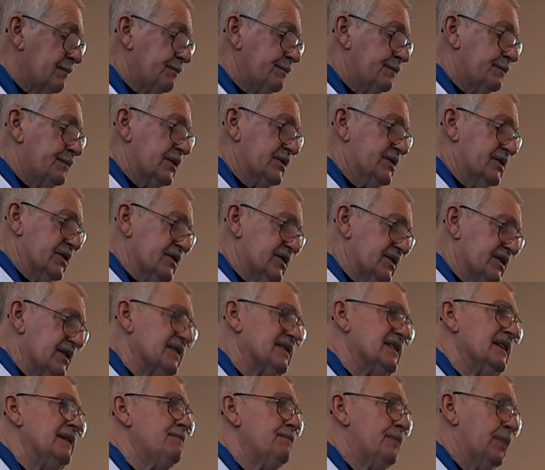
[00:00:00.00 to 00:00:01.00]
But just
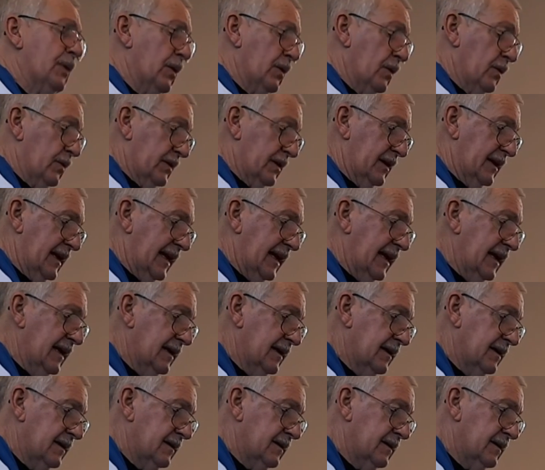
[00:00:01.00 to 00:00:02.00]
as importantly,
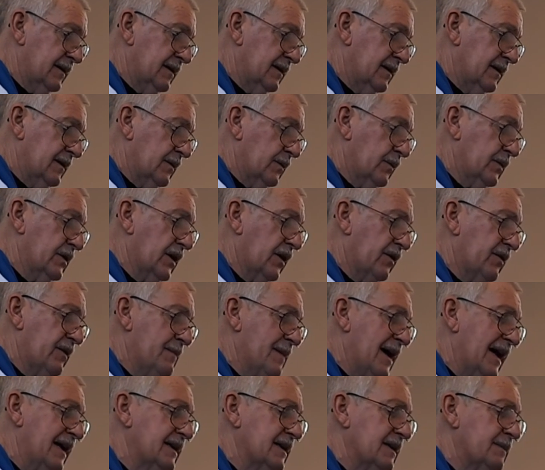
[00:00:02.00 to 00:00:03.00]
we are
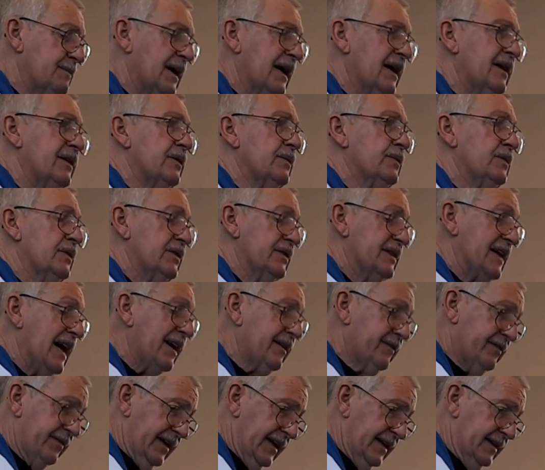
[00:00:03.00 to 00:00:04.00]
reminded by the word
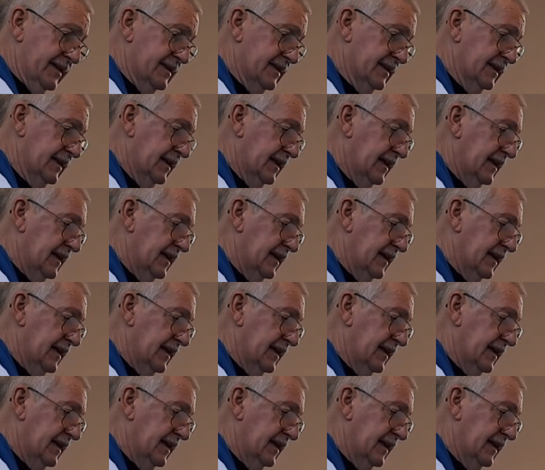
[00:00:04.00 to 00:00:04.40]
Advent